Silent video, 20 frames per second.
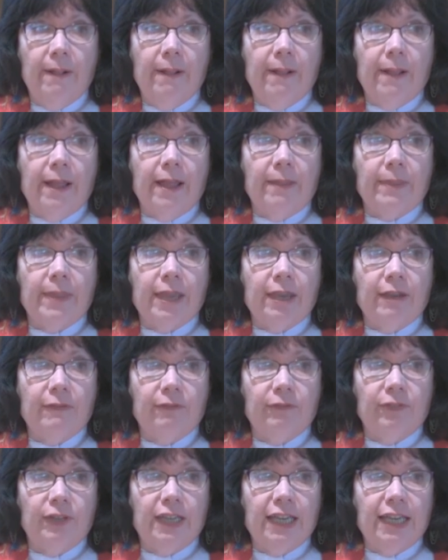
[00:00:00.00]
and they
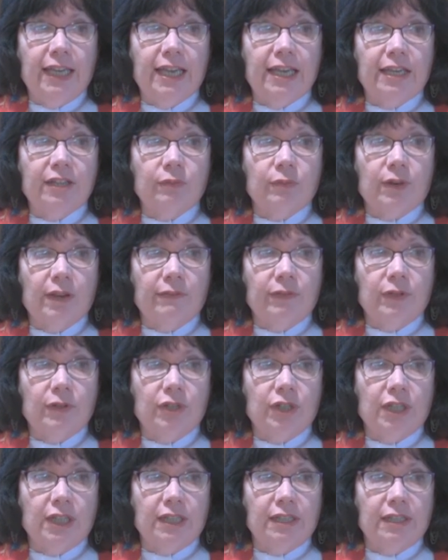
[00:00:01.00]
flee as
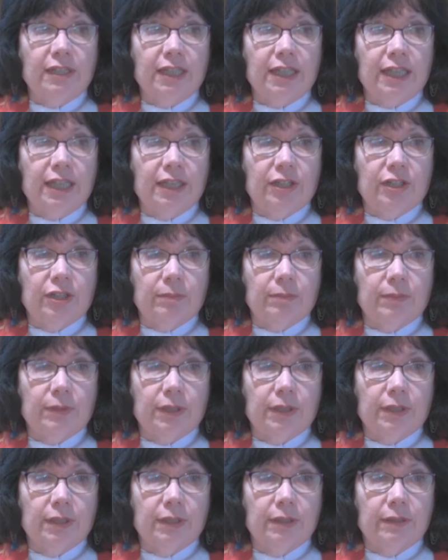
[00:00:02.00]
refugees to Egypt
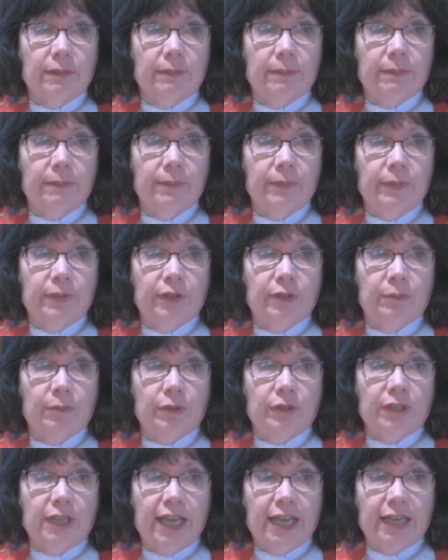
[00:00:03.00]
to
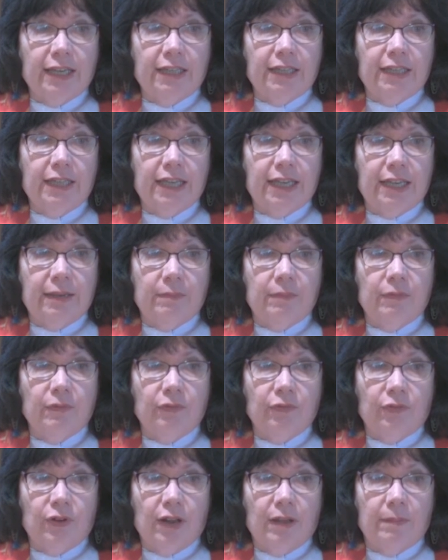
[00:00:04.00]
protect him
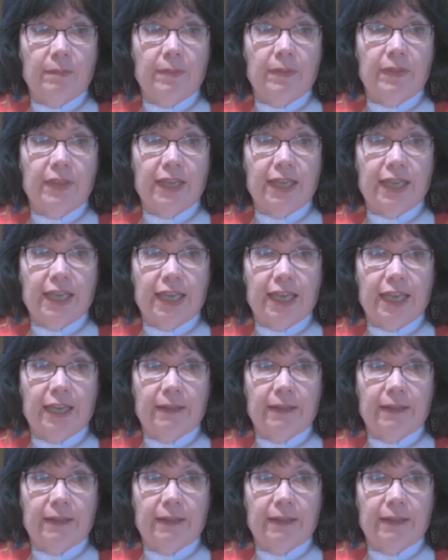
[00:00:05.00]
from the king.